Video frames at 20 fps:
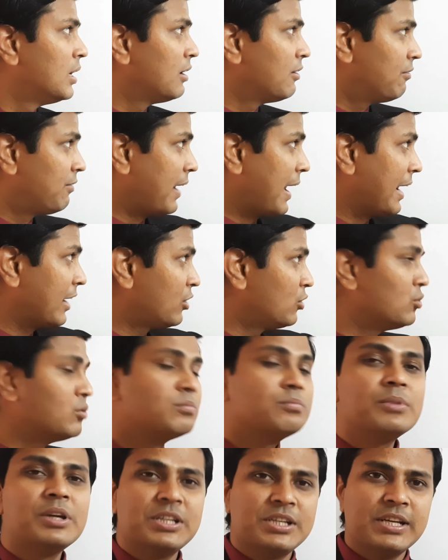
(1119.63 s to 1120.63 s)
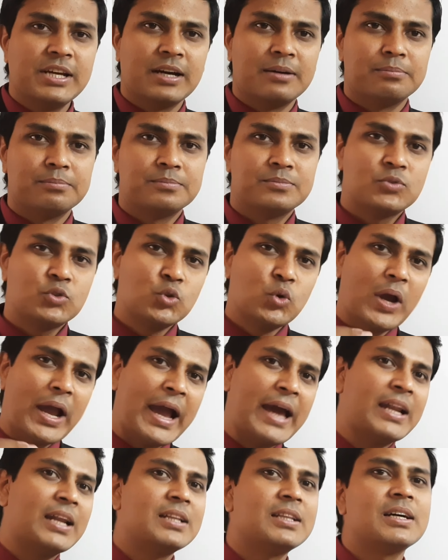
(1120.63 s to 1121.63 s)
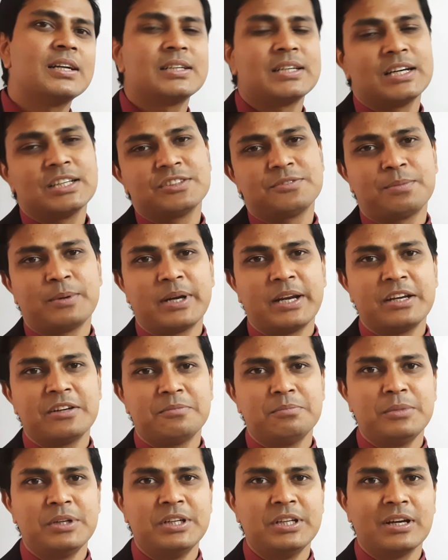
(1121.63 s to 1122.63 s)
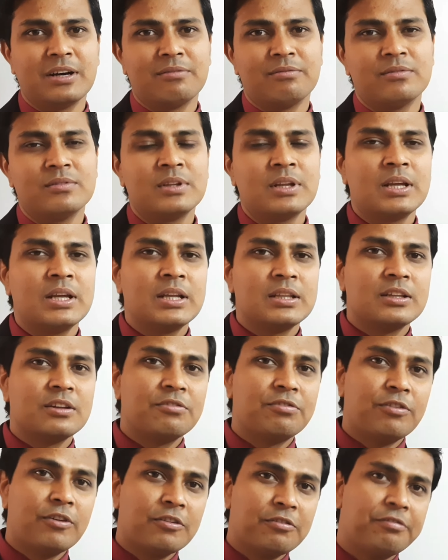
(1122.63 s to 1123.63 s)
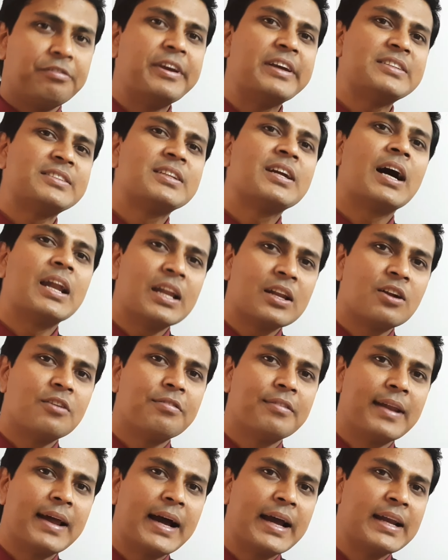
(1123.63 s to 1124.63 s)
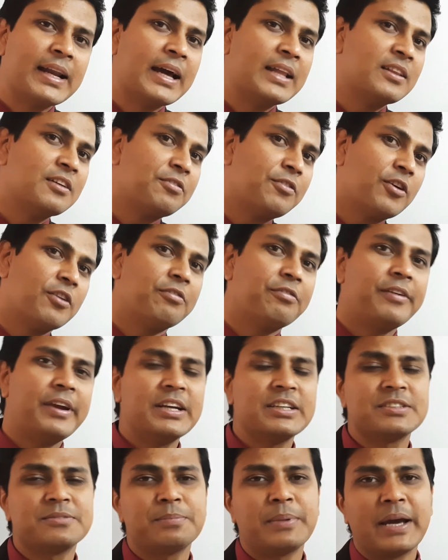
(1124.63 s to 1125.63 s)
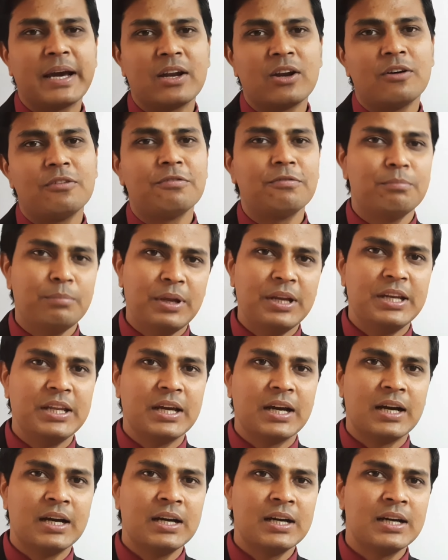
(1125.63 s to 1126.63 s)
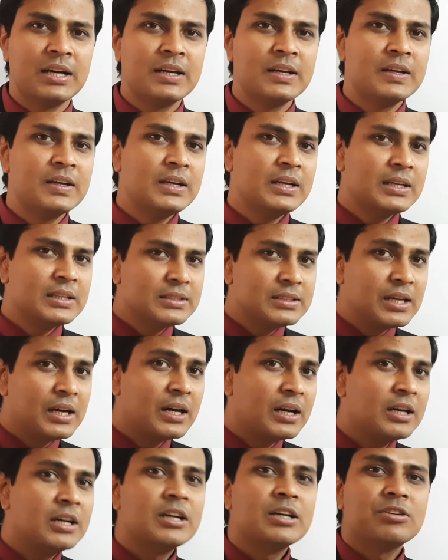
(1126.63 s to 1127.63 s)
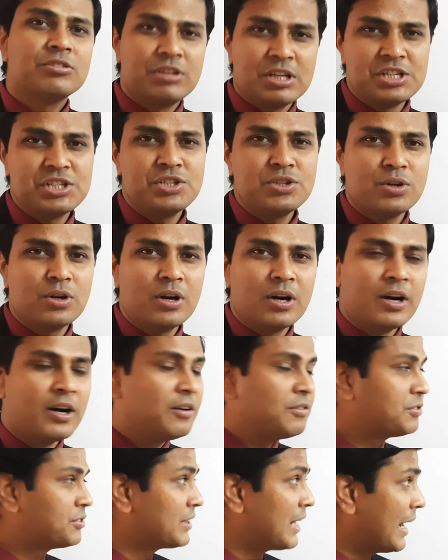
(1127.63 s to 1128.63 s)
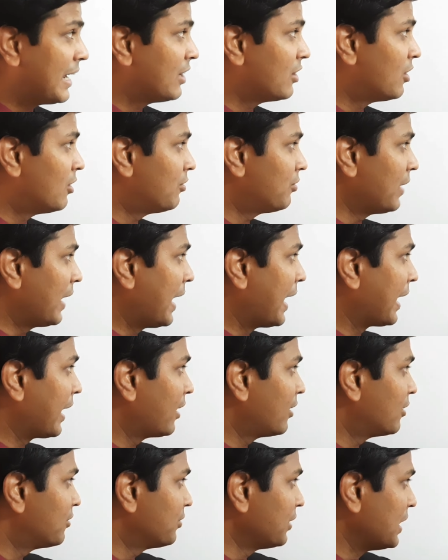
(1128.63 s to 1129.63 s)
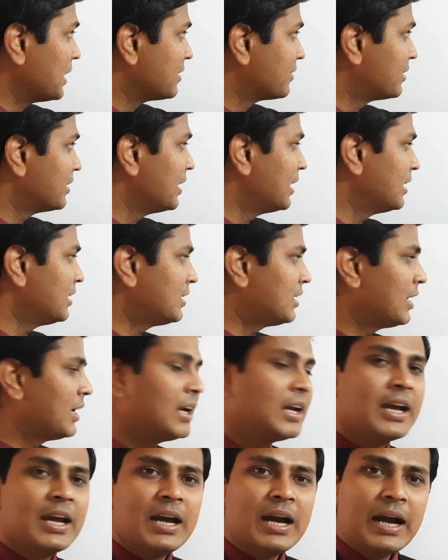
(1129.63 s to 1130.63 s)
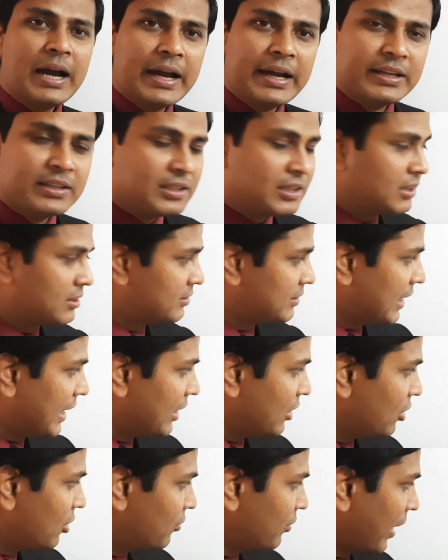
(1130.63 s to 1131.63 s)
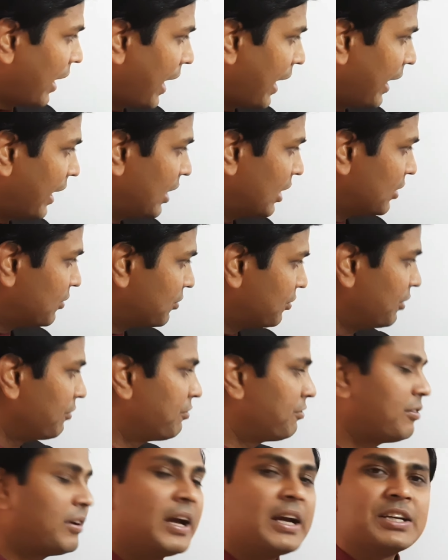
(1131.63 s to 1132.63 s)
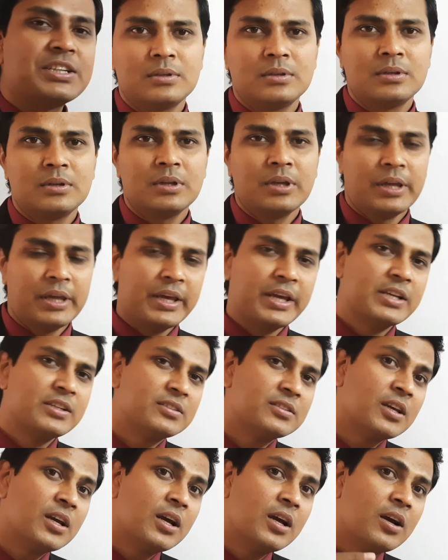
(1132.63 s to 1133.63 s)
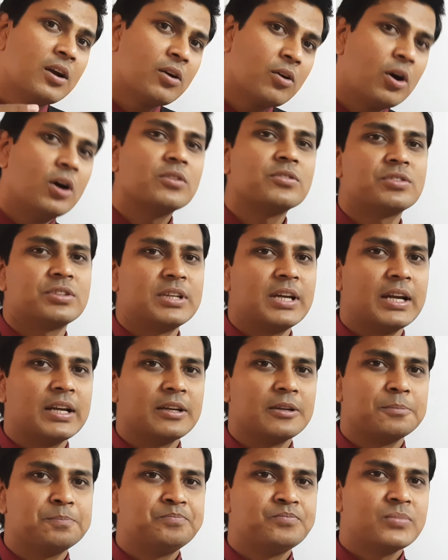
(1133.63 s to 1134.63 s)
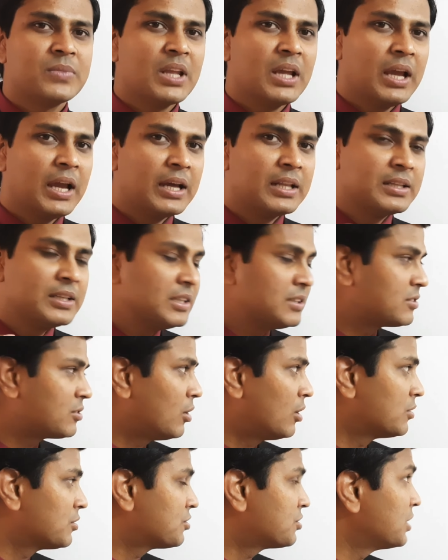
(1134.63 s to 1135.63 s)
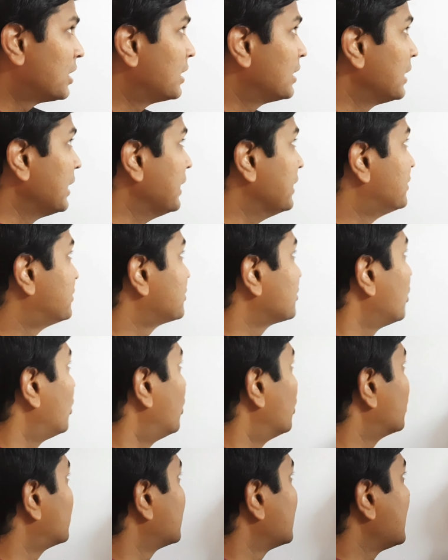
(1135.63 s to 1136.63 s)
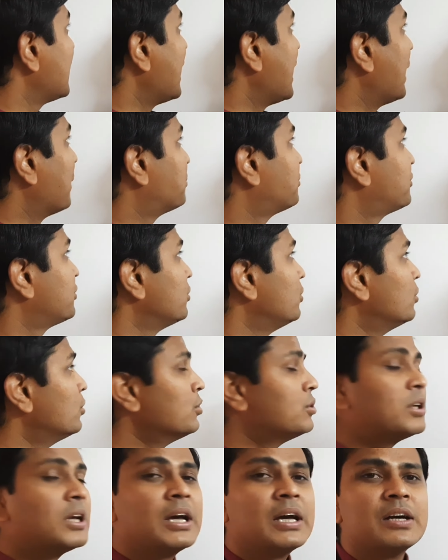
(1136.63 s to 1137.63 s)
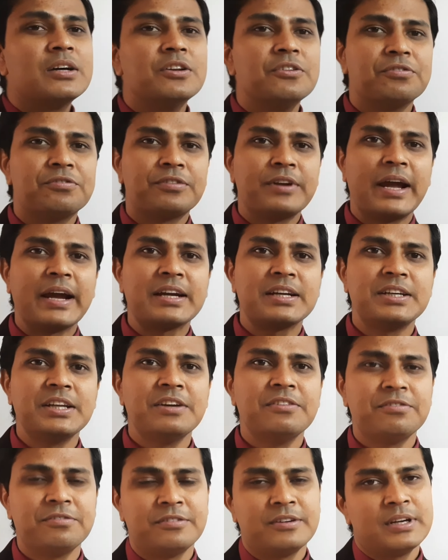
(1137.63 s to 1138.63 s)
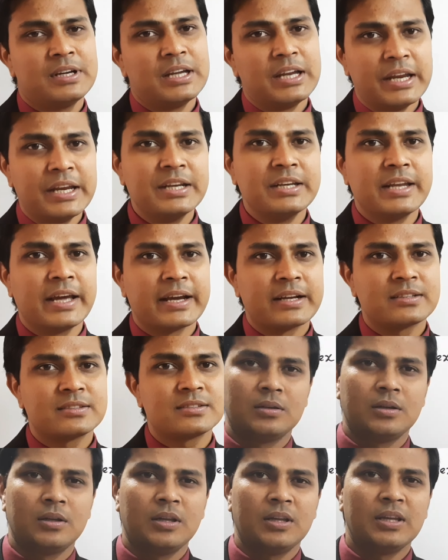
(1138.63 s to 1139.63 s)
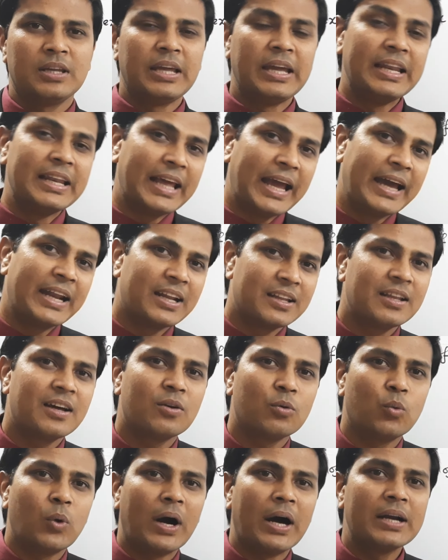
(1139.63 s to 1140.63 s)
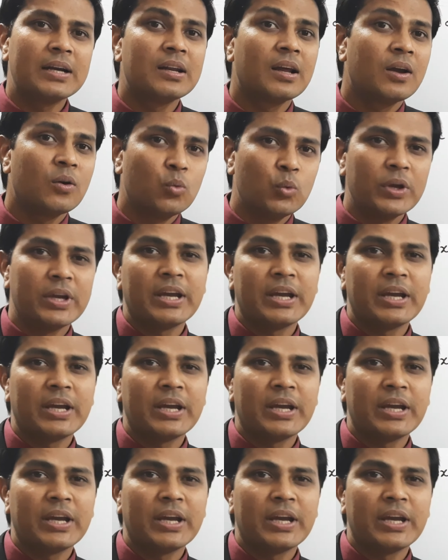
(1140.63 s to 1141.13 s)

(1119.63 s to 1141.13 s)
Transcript: vacuum medium to another transparent medium, then for fixed color of light and for fixed pair of media, the ratio of sine of angle of incident and the sine of angle of refraction is constant, and this constant is called absolute refractive index. In another word, we